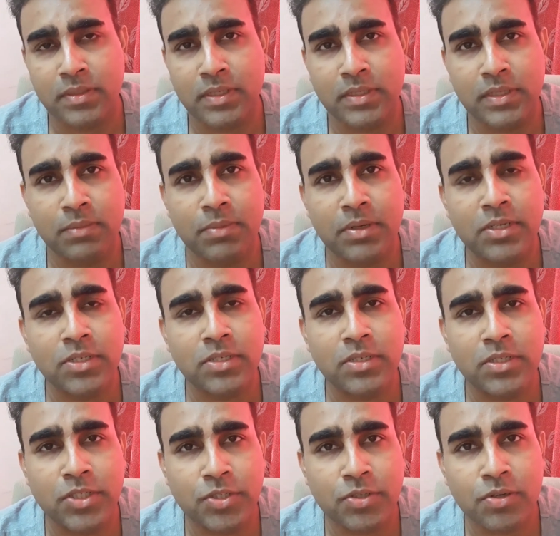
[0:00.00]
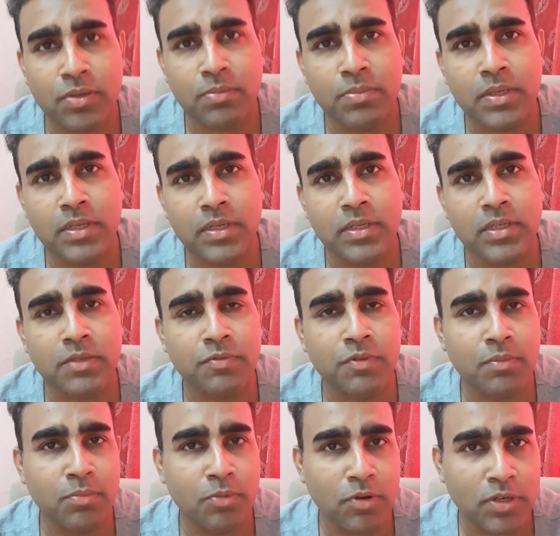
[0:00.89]
As I mentioned, astronomy is
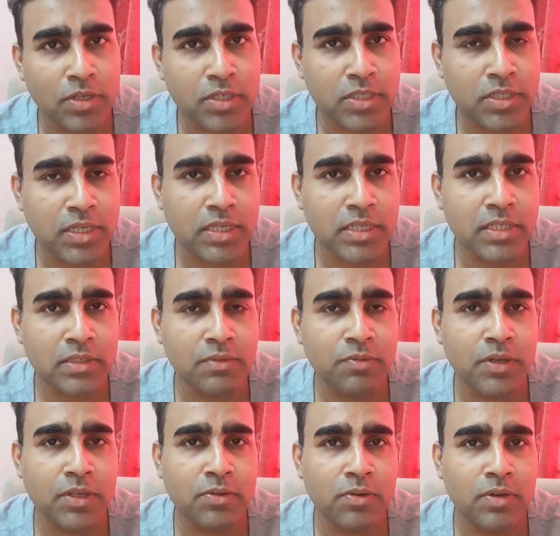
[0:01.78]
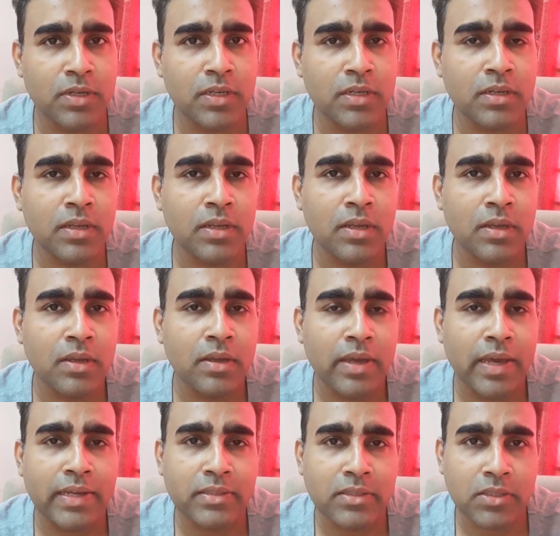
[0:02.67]
for modern science, where to learn
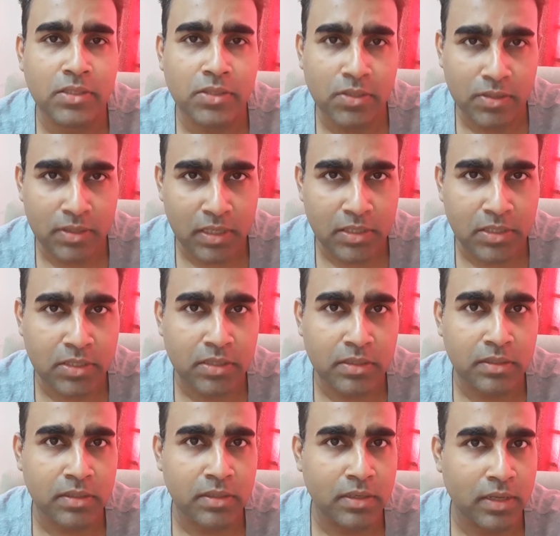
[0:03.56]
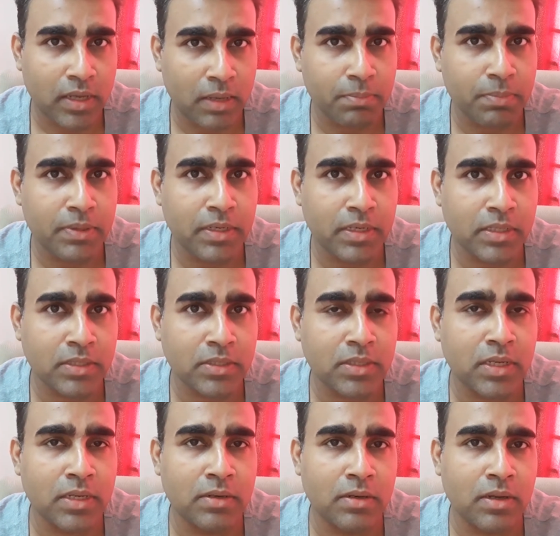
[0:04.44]
extraterrestrial happenings
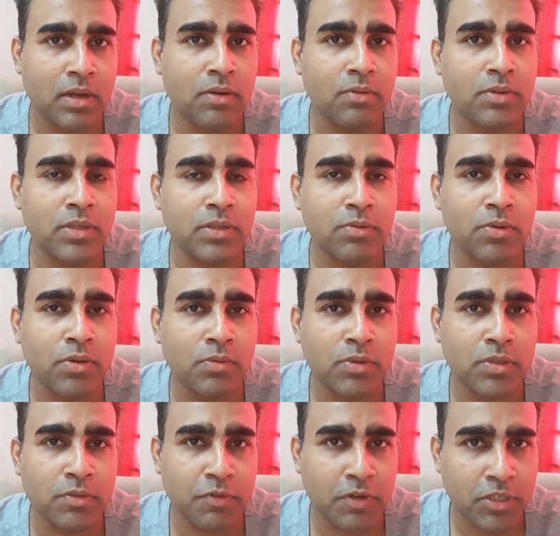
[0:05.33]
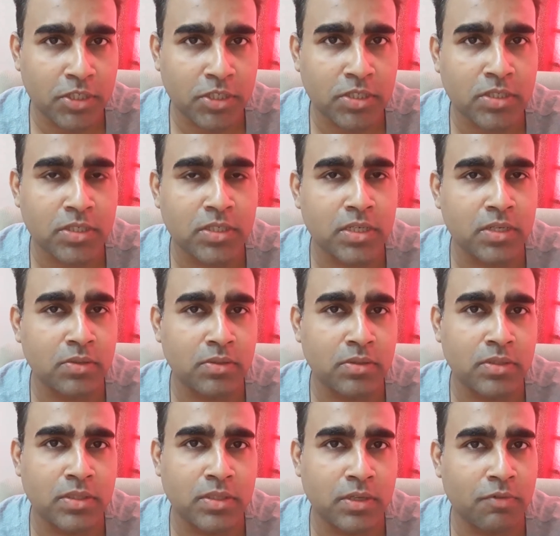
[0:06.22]
and how the universe functions
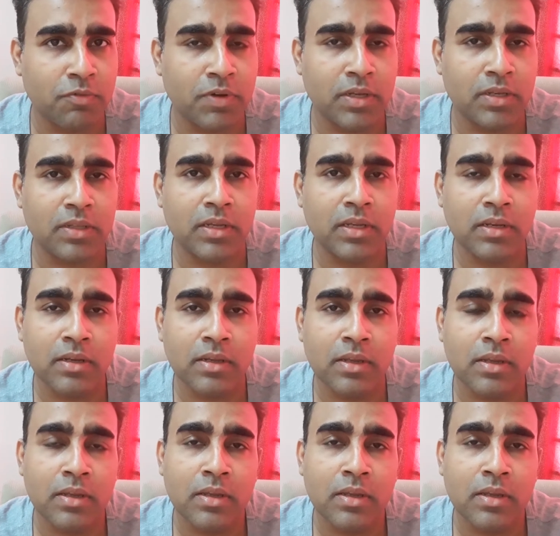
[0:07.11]
and stuff like that.